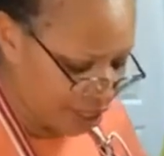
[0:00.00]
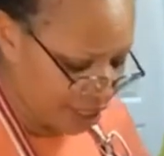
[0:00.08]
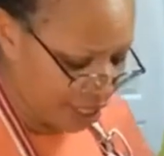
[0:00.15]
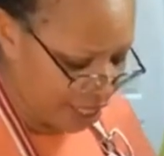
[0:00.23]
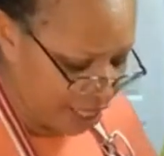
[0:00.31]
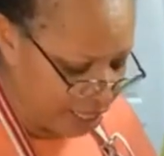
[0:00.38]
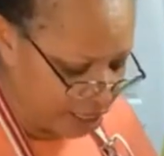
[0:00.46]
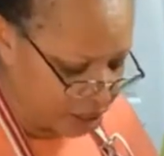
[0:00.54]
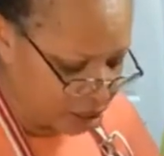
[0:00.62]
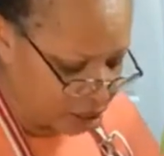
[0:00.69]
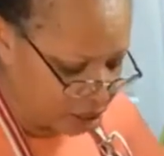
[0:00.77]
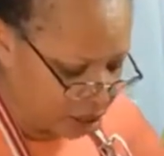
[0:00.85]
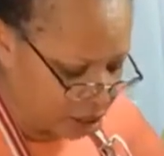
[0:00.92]
heat starts
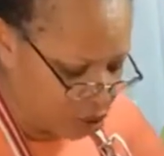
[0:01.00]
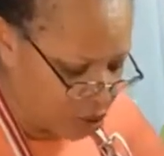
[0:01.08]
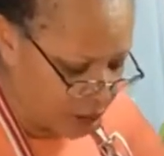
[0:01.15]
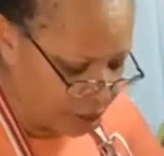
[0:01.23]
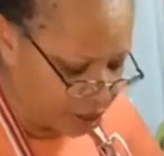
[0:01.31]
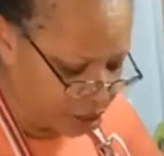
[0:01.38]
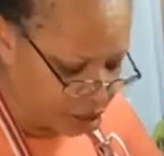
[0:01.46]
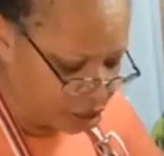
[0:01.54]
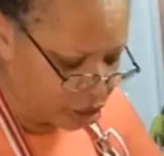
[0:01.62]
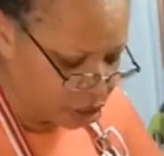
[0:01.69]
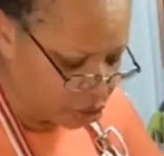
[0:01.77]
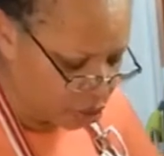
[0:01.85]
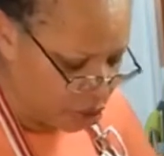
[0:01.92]
to go out, it starts
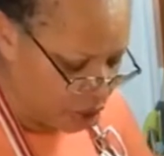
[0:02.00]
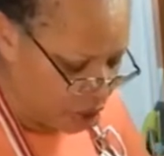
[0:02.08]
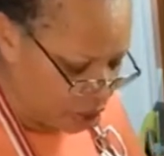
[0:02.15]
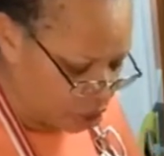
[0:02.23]
to